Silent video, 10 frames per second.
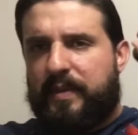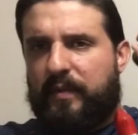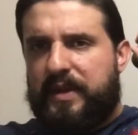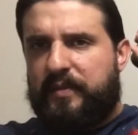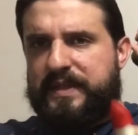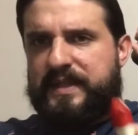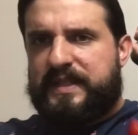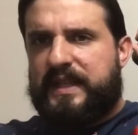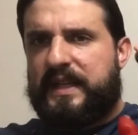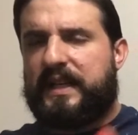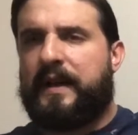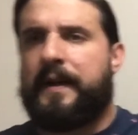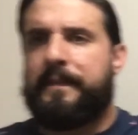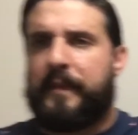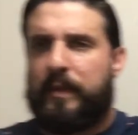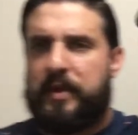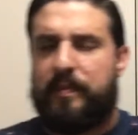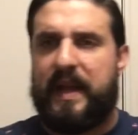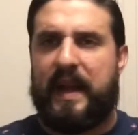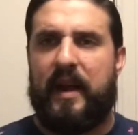what you would see when you'd
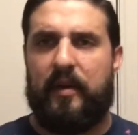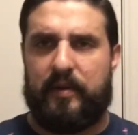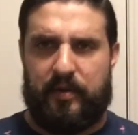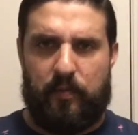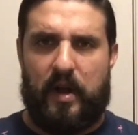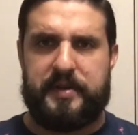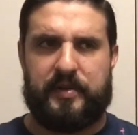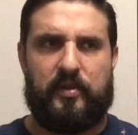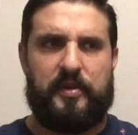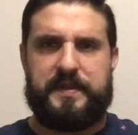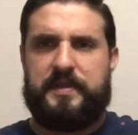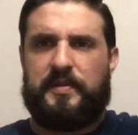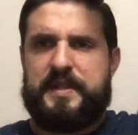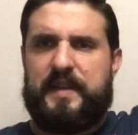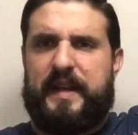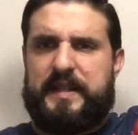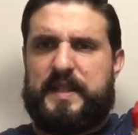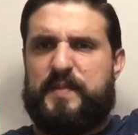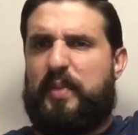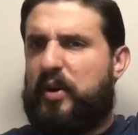pit out and you'd wash your clothes is you'd see like
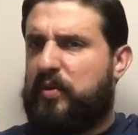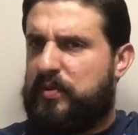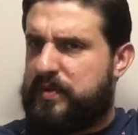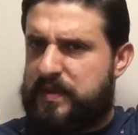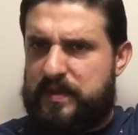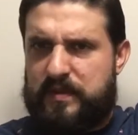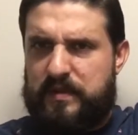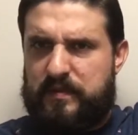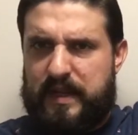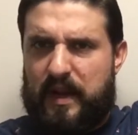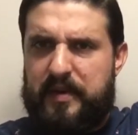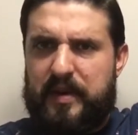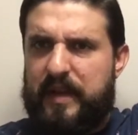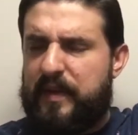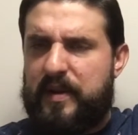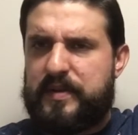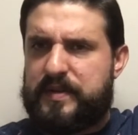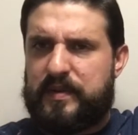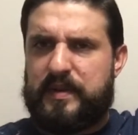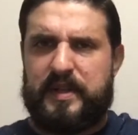sparkles like underneath here.
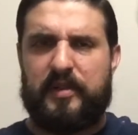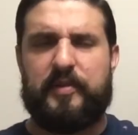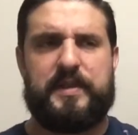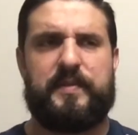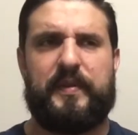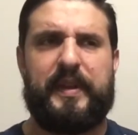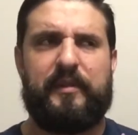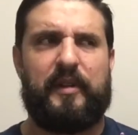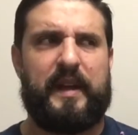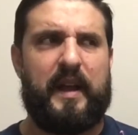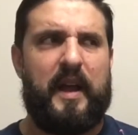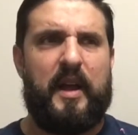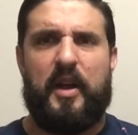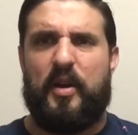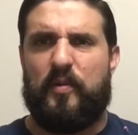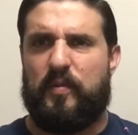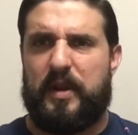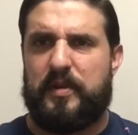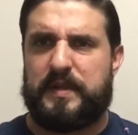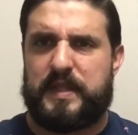Certain deodorants would leave like
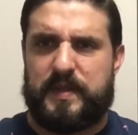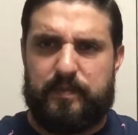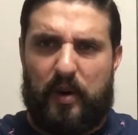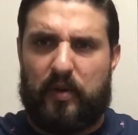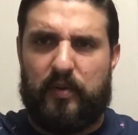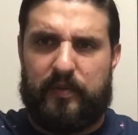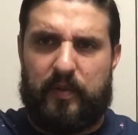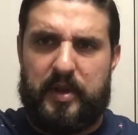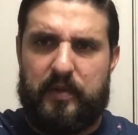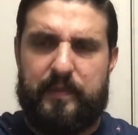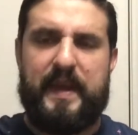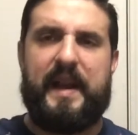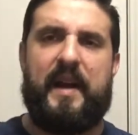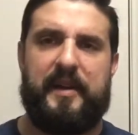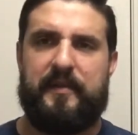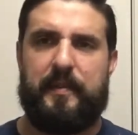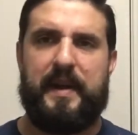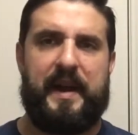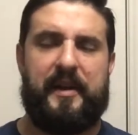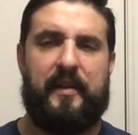weird sparkles where you would pit out if you
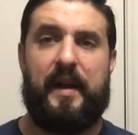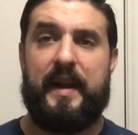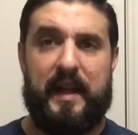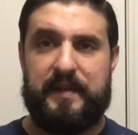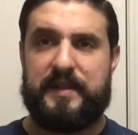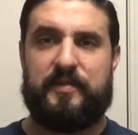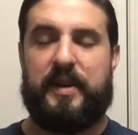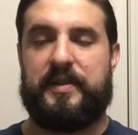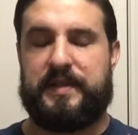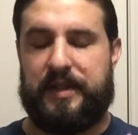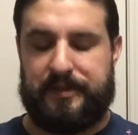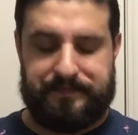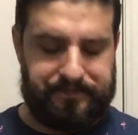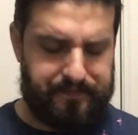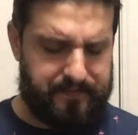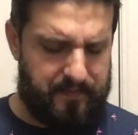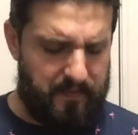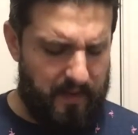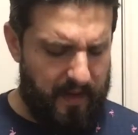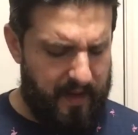pit out a lot. Heavy sweaters know.
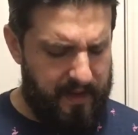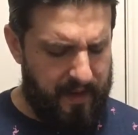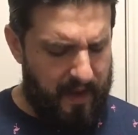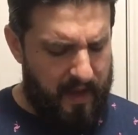And